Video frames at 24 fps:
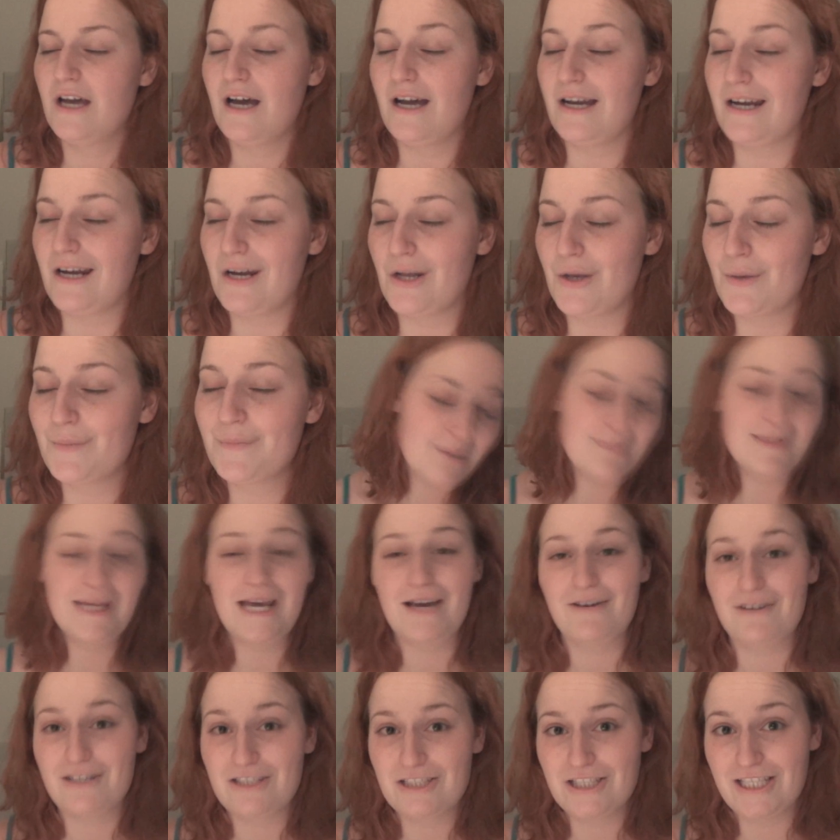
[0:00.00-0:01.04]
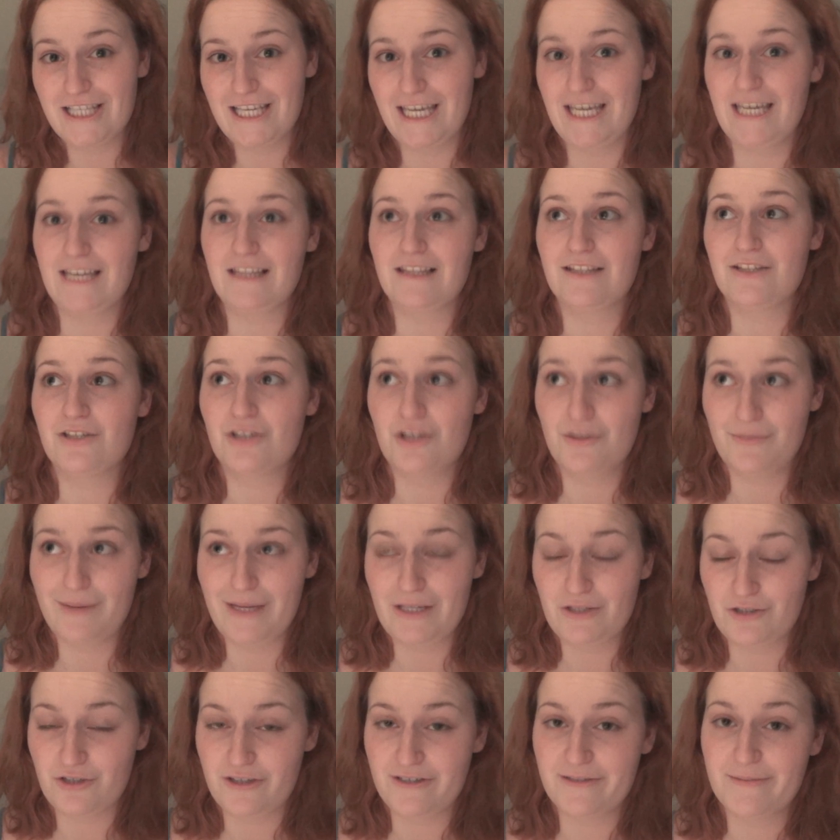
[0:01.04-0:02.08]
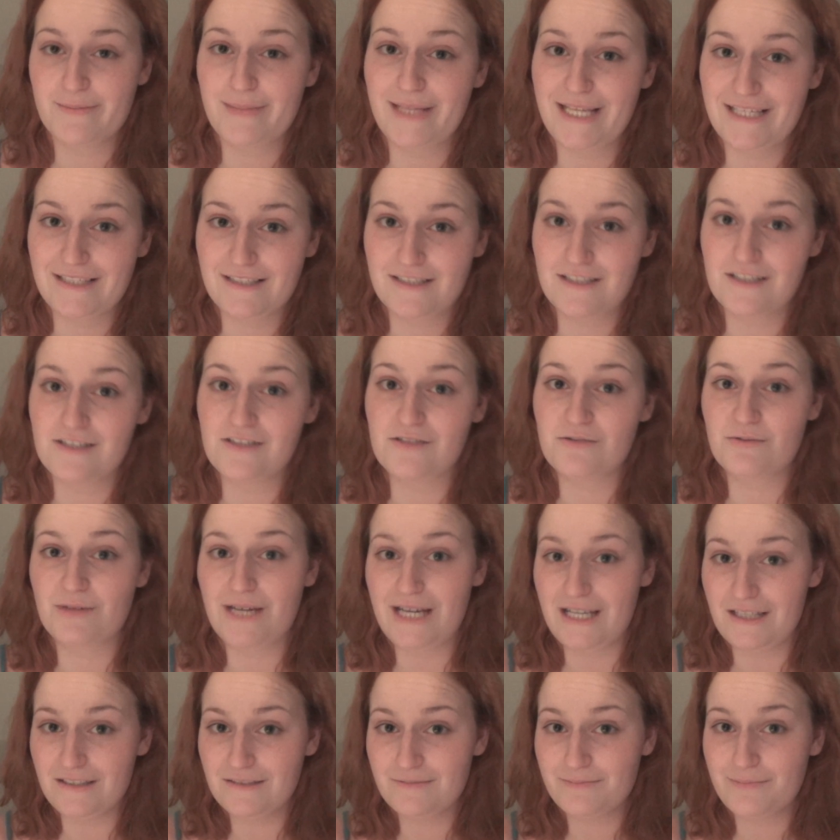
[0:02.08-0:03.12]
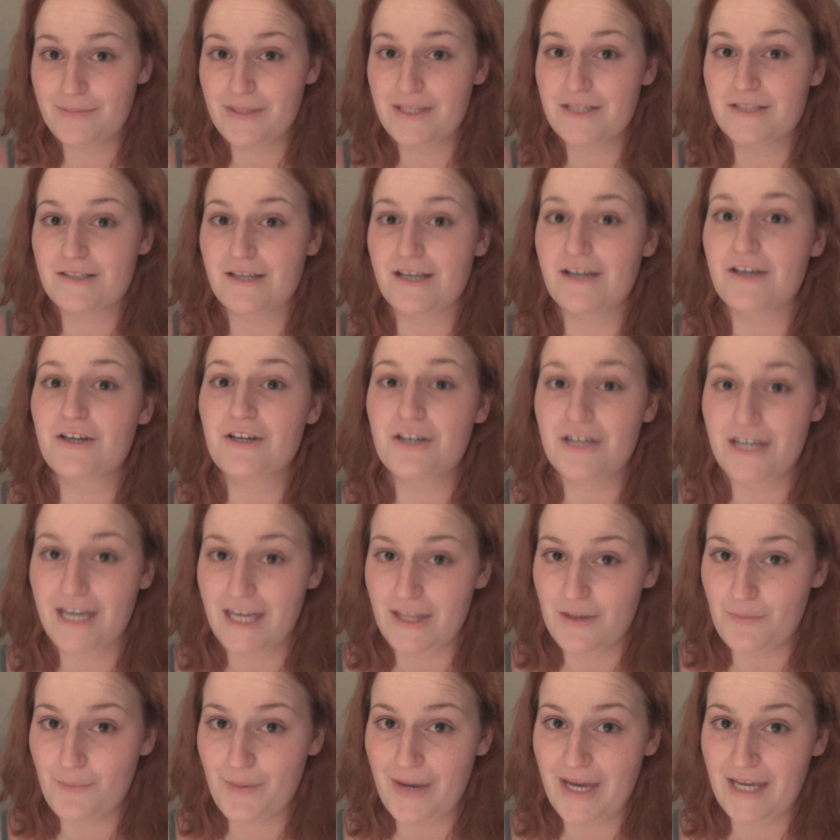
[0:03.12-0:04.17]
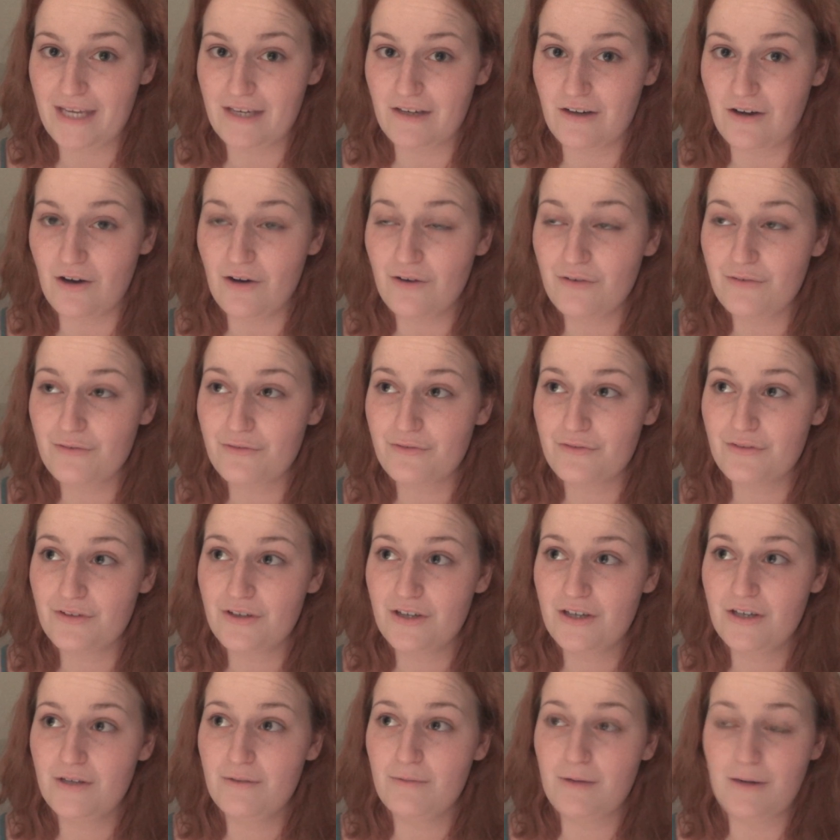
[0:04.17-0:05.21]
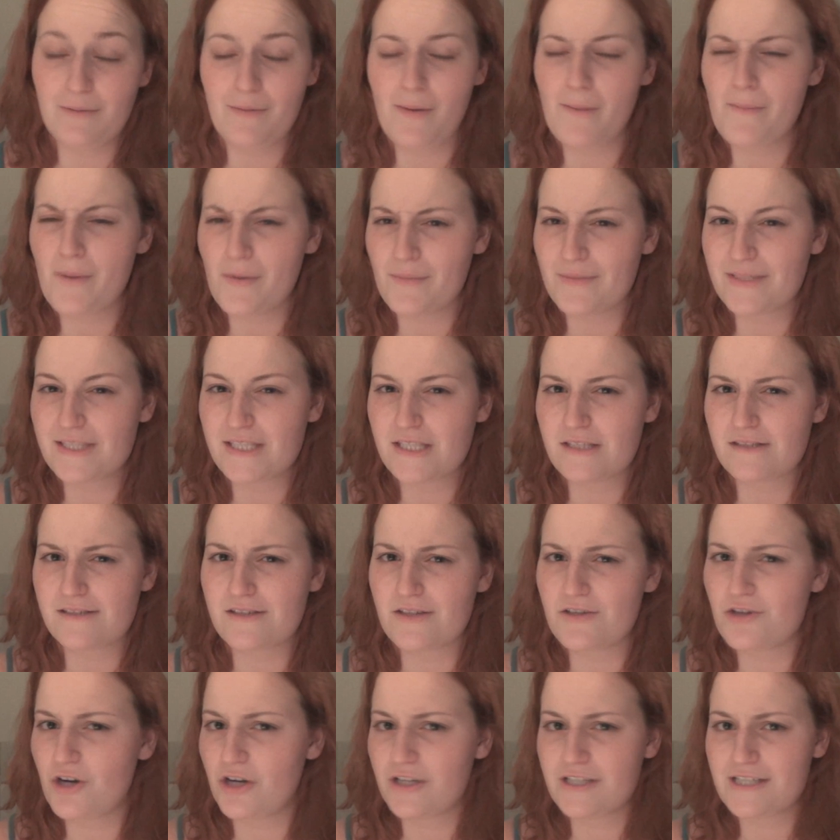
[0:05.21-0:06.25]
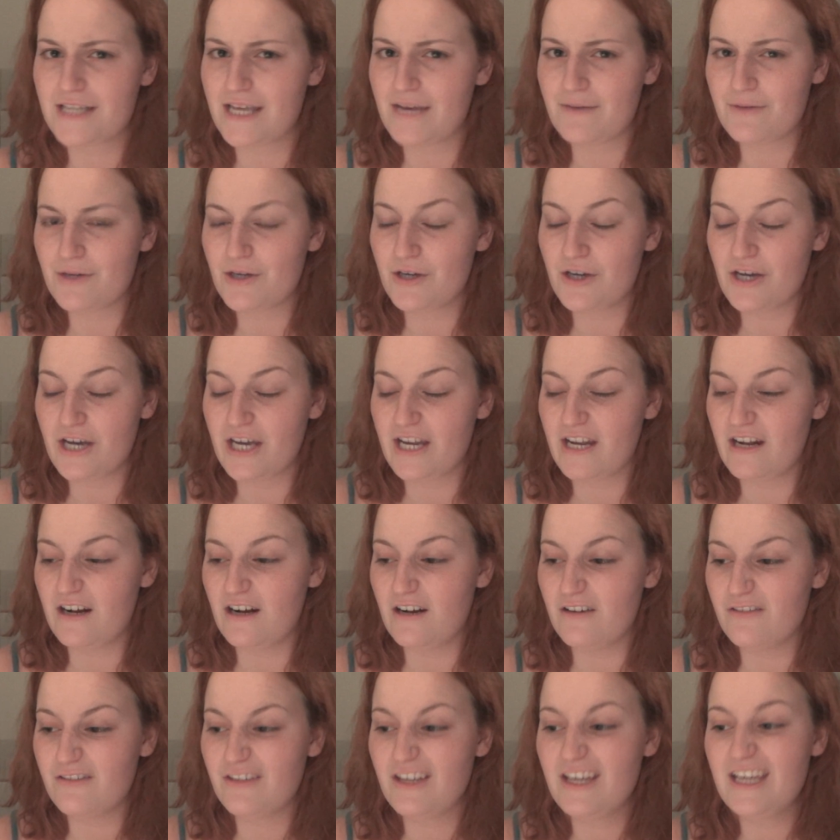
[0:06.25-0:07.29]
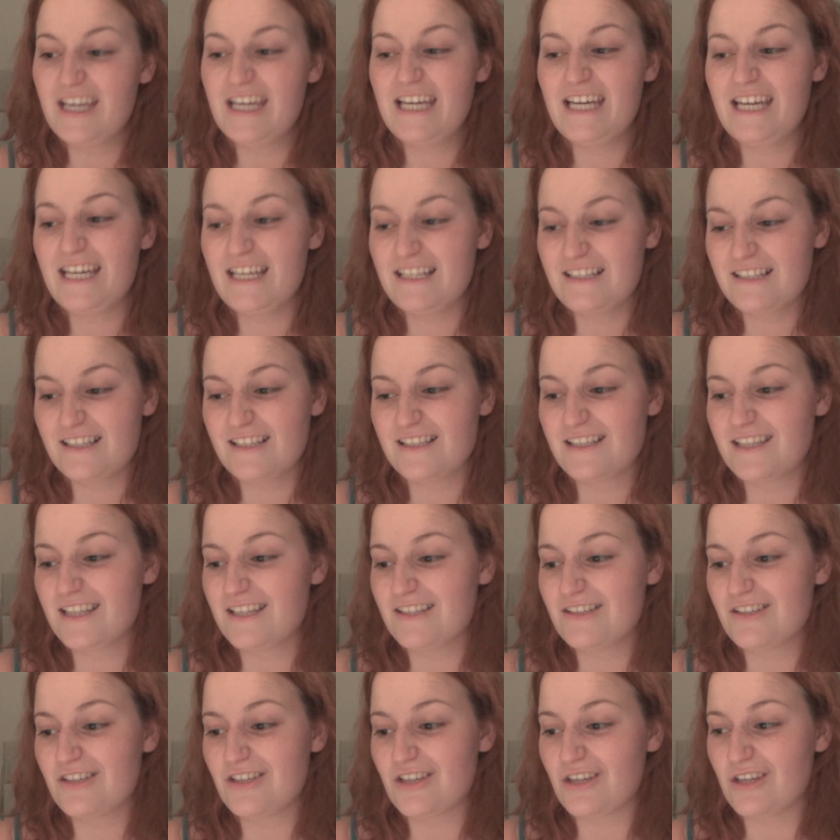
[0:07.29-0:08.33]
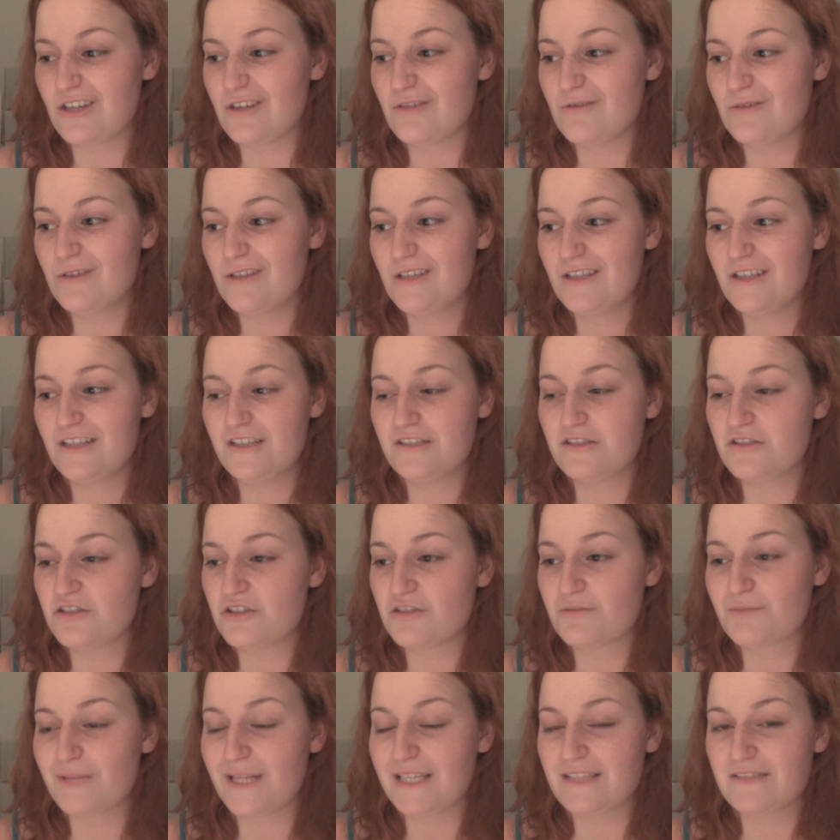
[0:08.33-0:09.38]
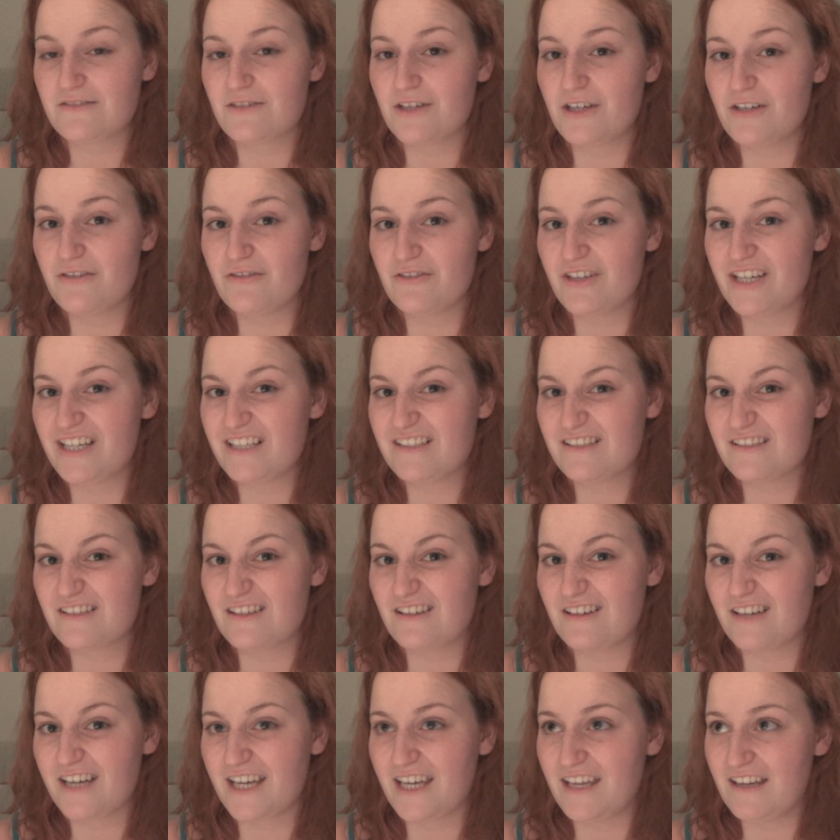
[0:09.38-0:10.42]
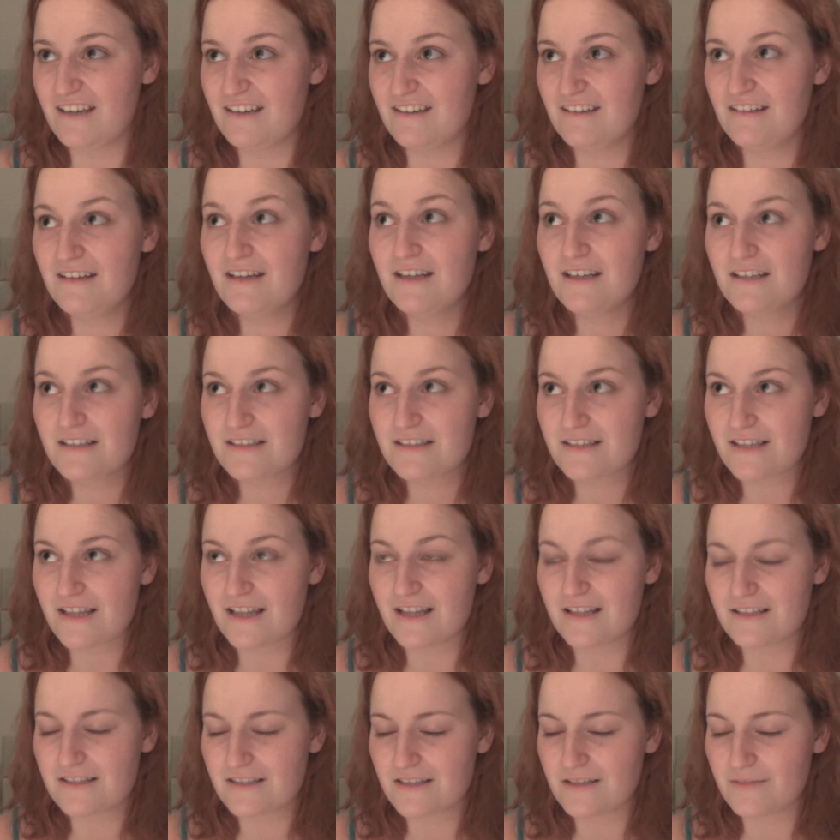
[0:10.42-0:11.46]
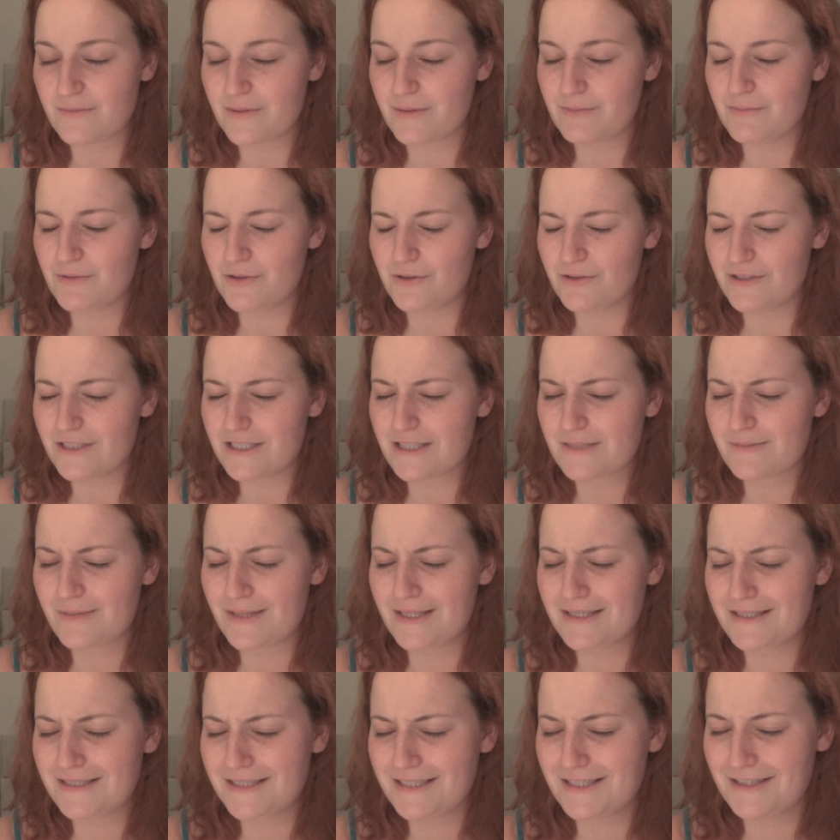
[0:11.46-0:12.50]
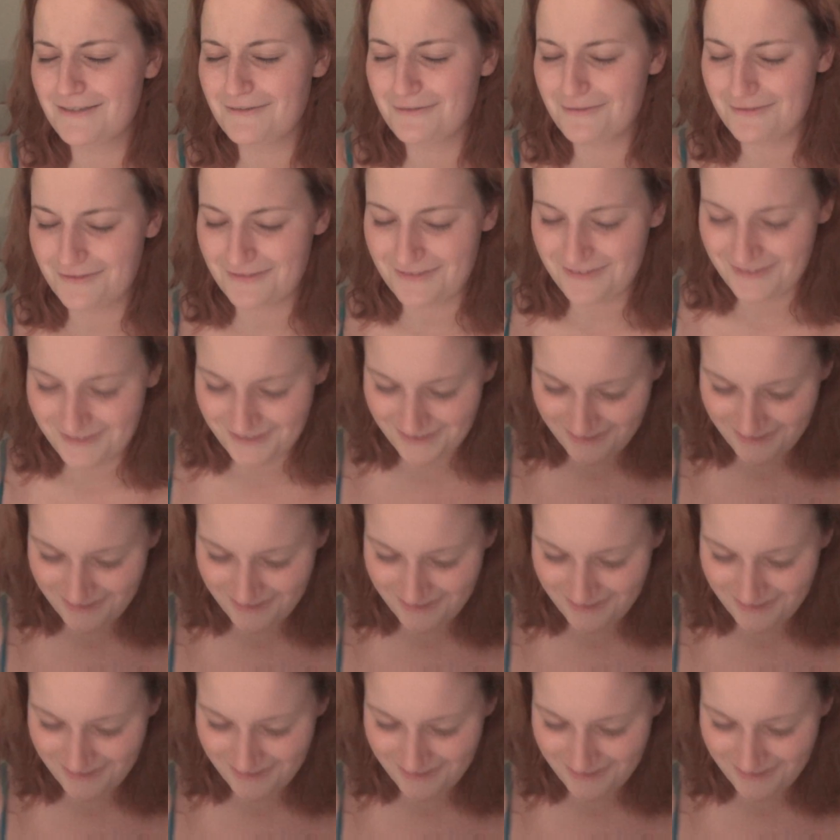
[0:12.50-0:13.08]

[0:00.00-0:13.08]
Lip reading: I don't know. I'm now actually getting the 2 bedrooms plastered as well because I couldn't get the paint off. Well, my mum and sister tried today and we couldn't get it off. Easiest thing to do is just plaster over it and start again. So that's going to be more expensive.